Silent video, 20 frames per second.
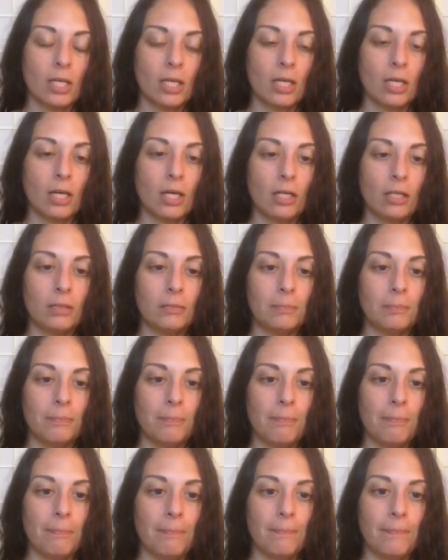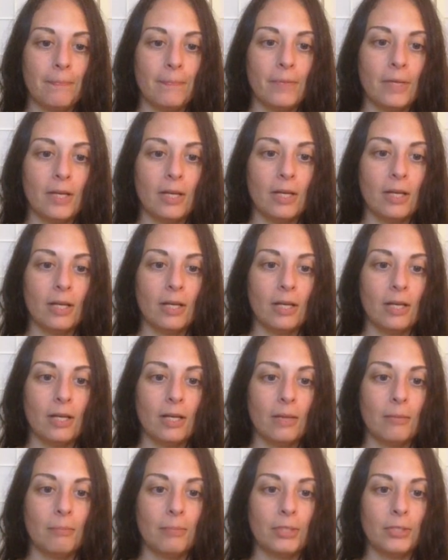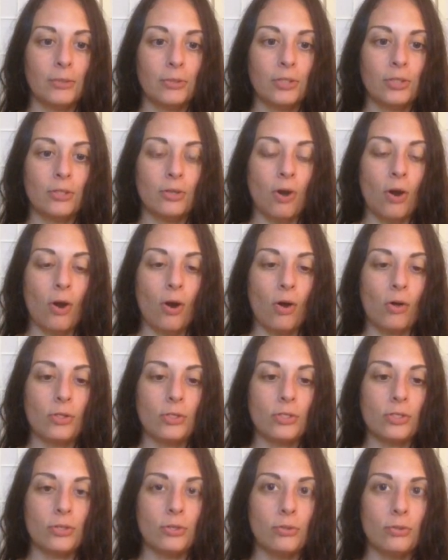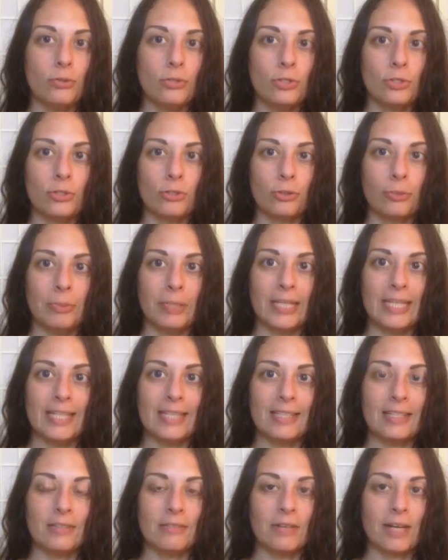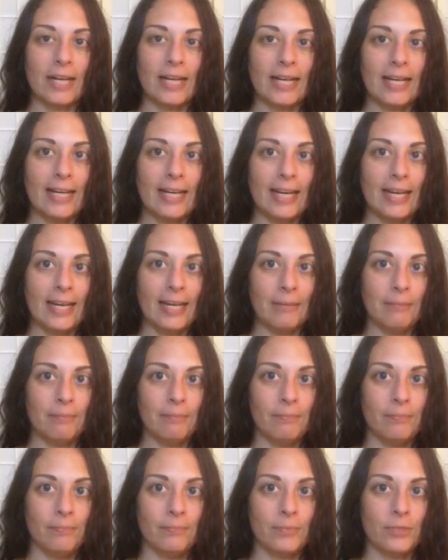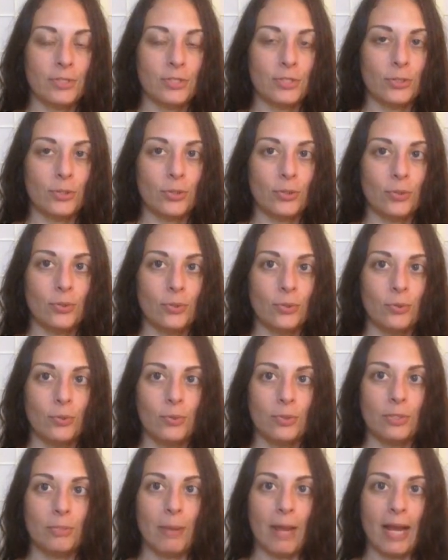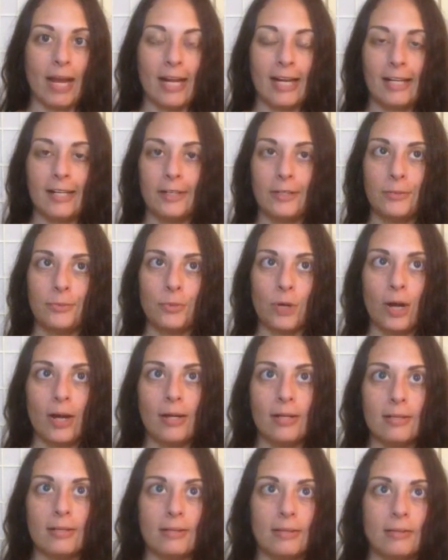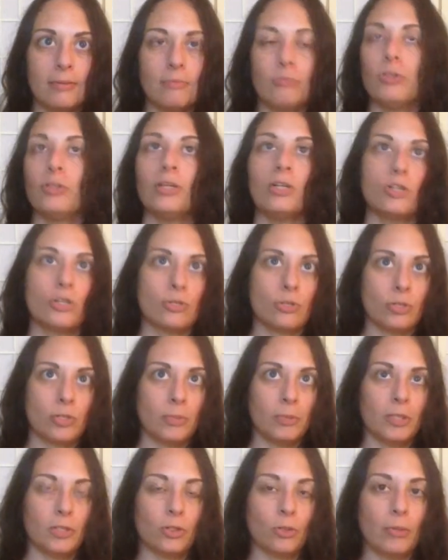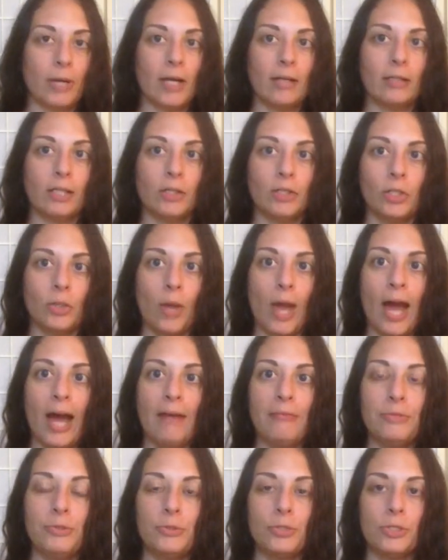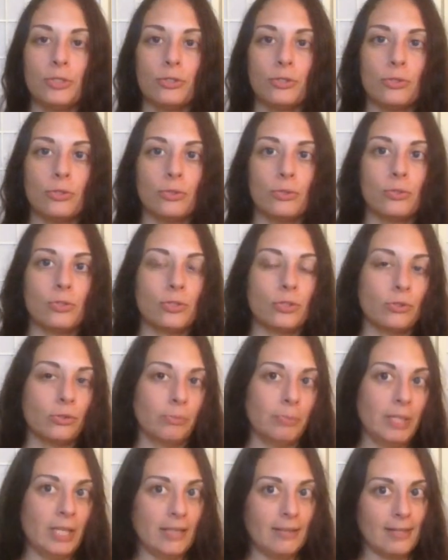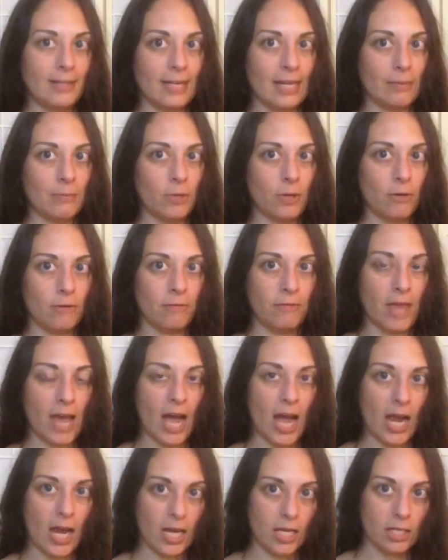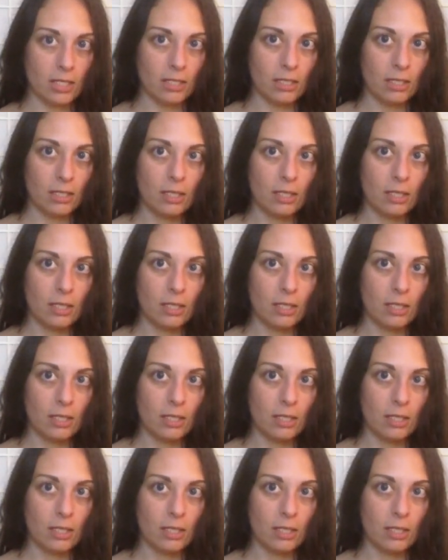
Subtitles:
But you can also just repeat the divine name. So depending on what religious or spiritual background you have, you can choose to repeat the name of that